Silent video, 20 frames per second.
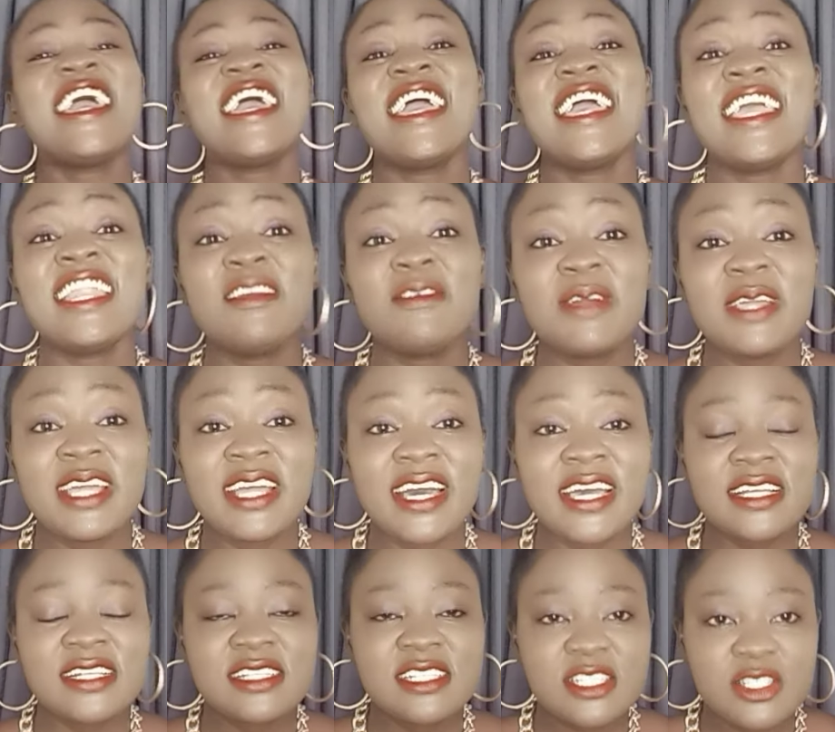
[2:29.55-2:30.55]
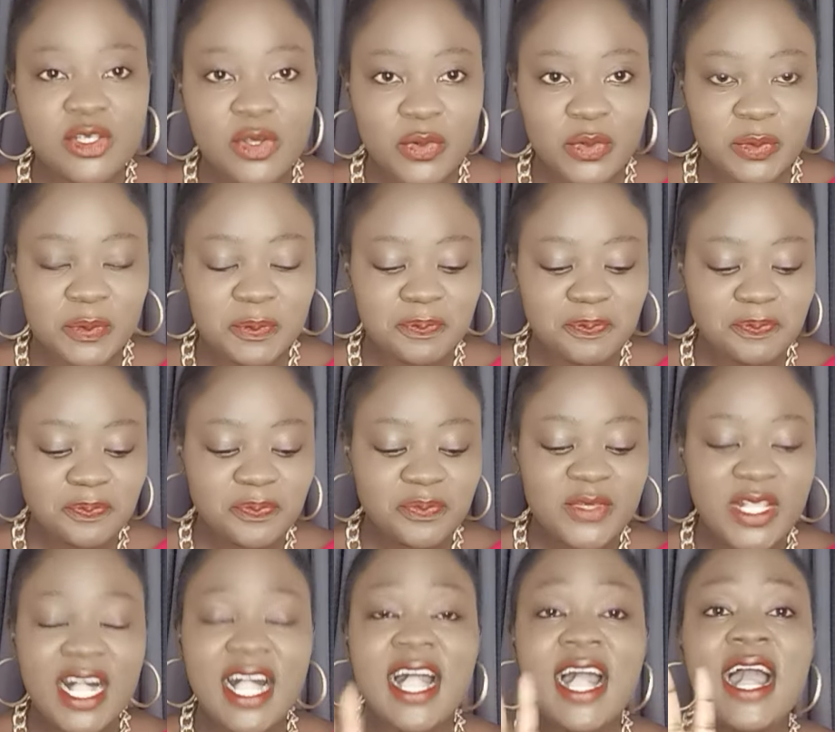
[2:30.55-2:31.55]
Anyway, guys, so
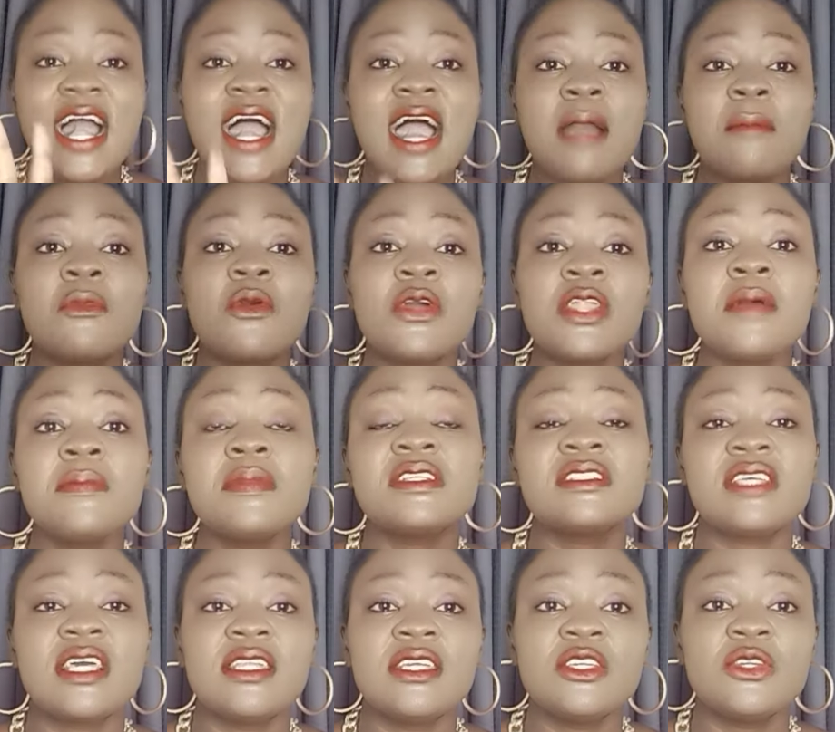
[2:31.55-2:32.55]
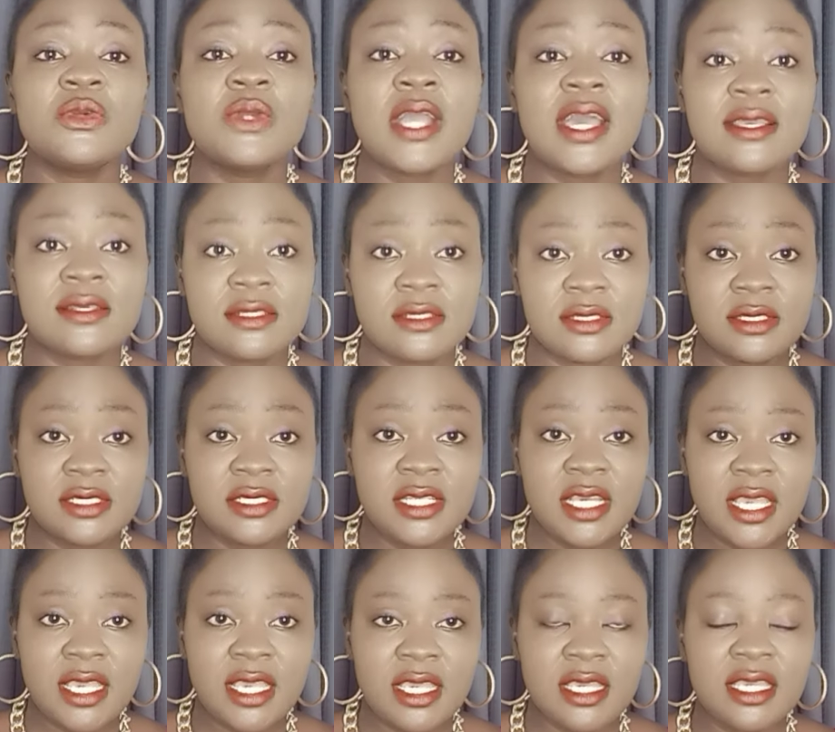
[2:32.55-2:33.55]
I'm gonna be telling you guys
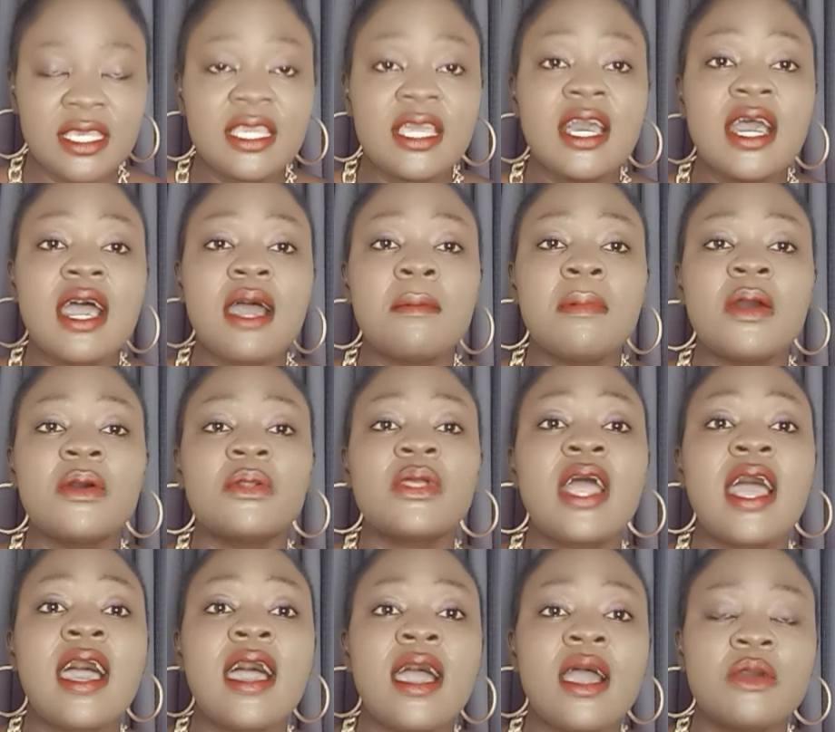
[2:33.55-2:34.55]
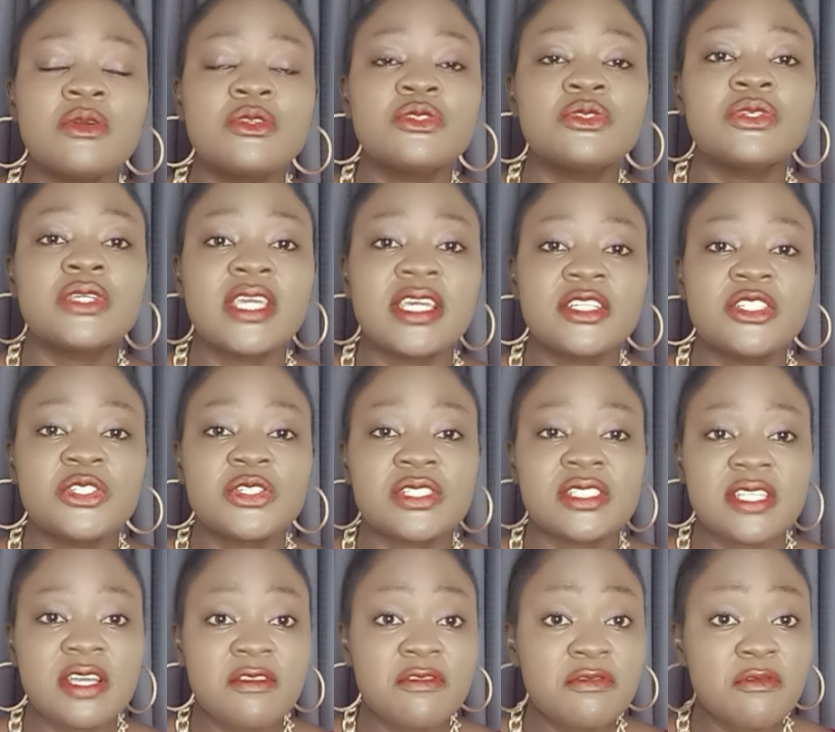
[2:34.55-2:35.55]
today about how to get
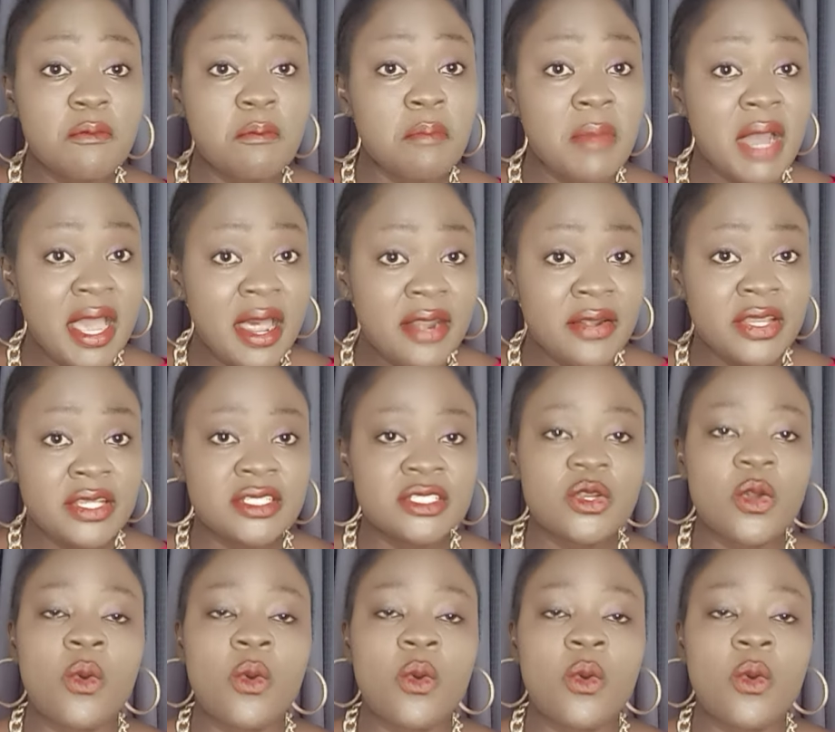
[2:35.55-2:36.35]
yourself married,